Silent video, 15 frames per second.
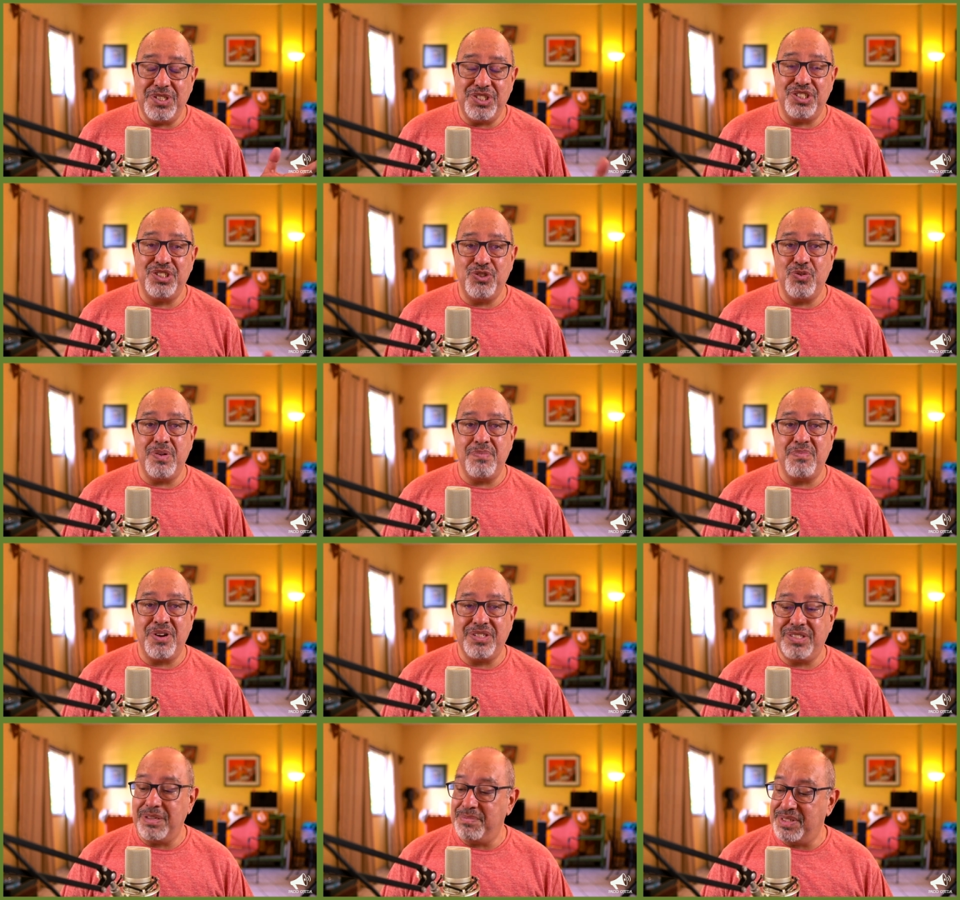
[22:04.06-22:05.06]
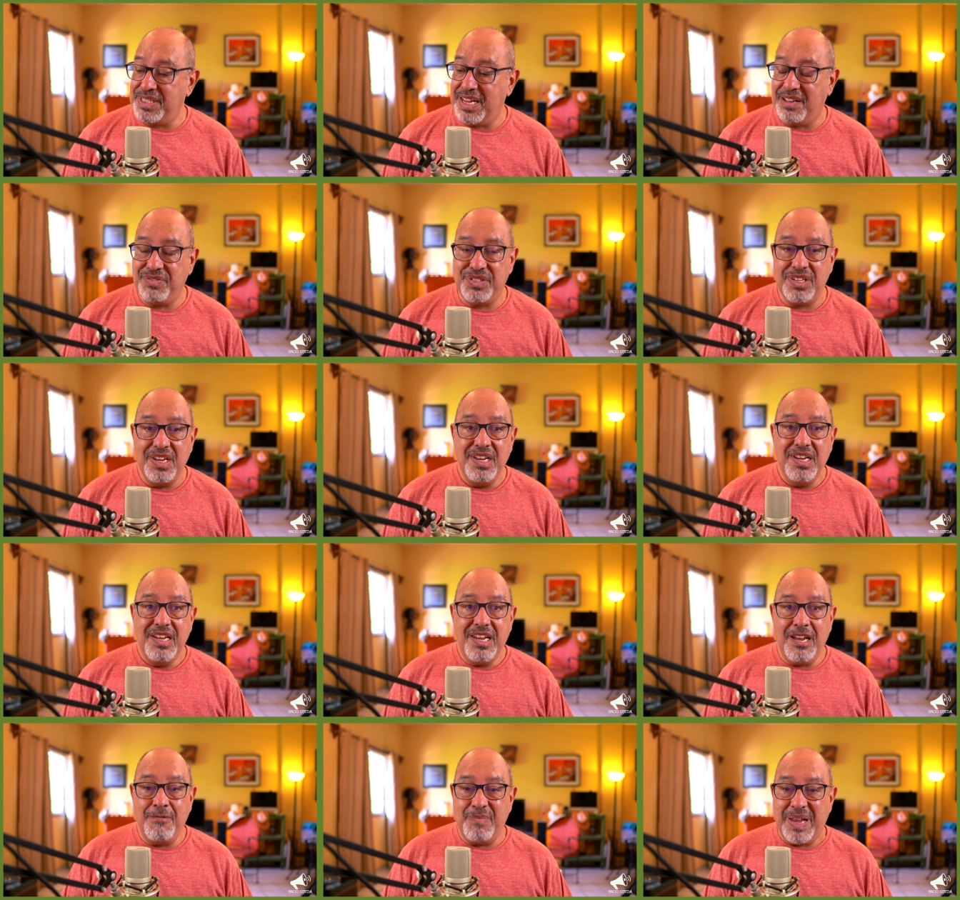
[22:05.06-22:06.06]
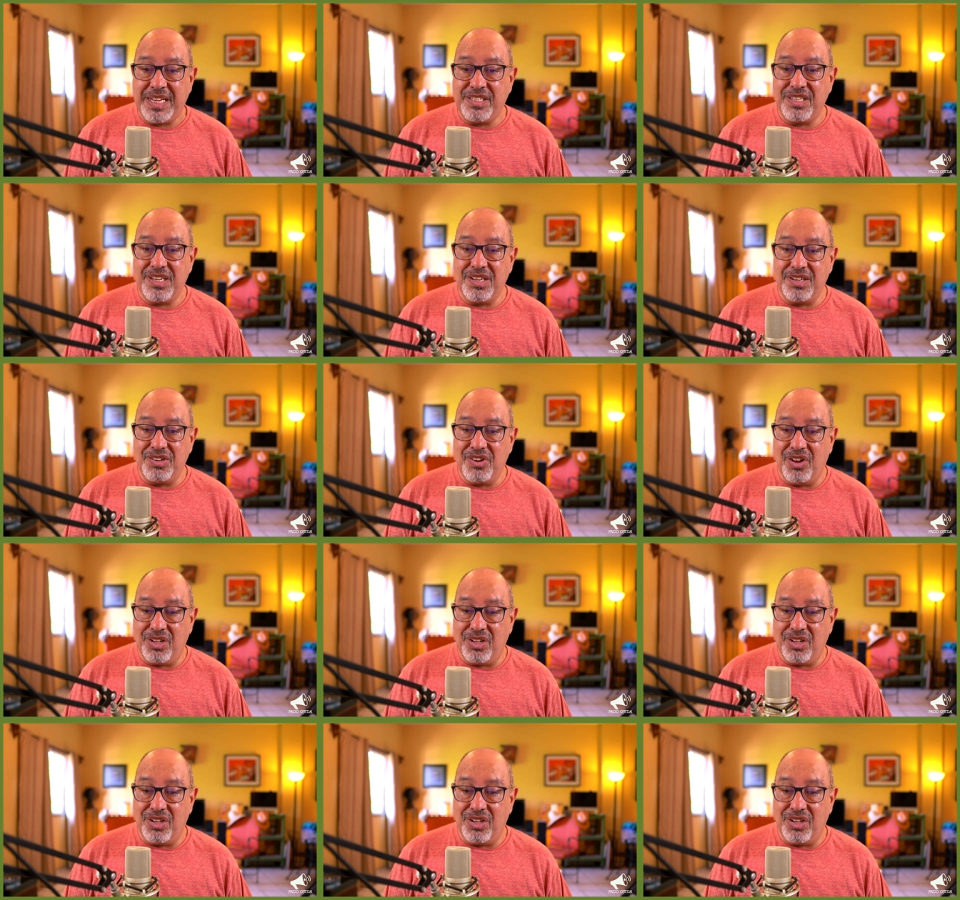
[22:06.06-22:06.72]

wishes to immerse themselves in Mexican